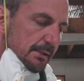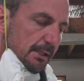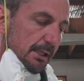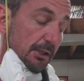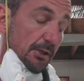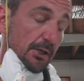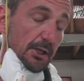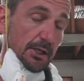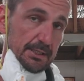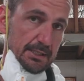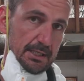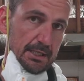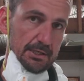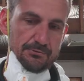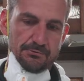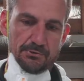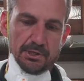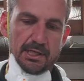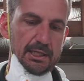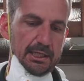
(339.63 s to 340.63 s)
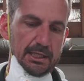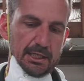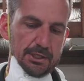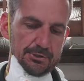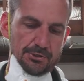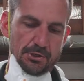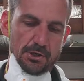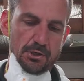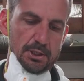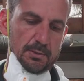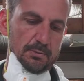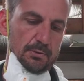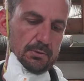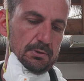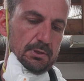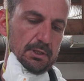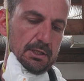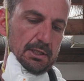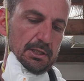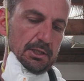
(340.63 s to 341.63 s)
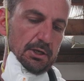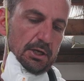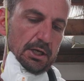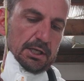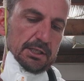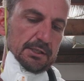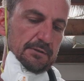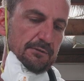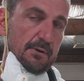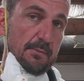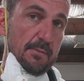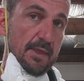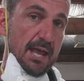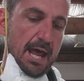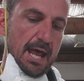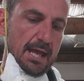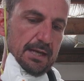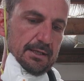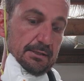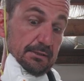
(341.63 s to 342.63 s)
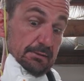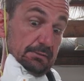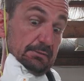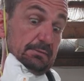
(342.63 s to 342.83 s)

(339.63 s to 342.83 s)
And like I said, it's really controllable. Like, it's from that